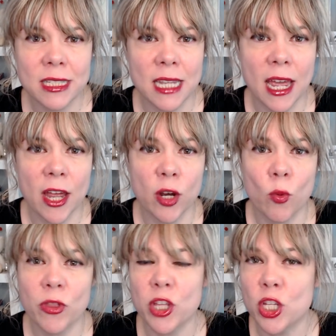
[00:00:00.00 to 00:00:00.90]
said or
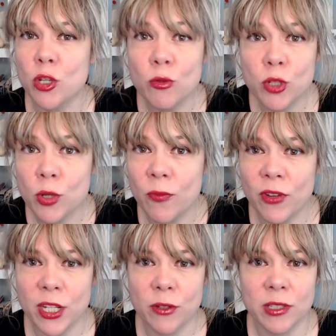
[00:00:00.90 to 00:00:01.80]
what the YouTube
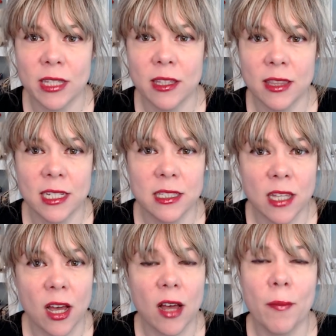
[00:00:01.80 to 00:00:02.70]
video said that they
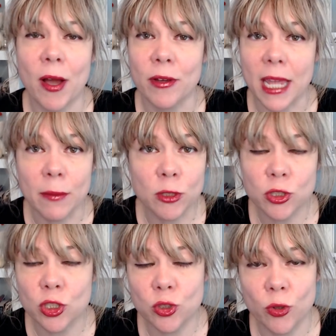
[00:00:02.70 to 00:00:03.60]
saw about gamers
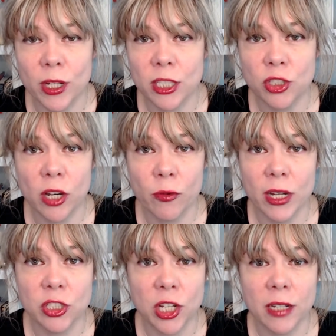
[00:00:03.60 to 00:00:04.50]
destroying a
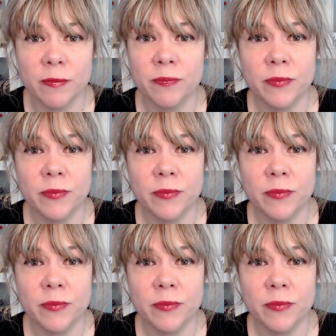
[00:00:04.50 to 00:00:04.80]
generation,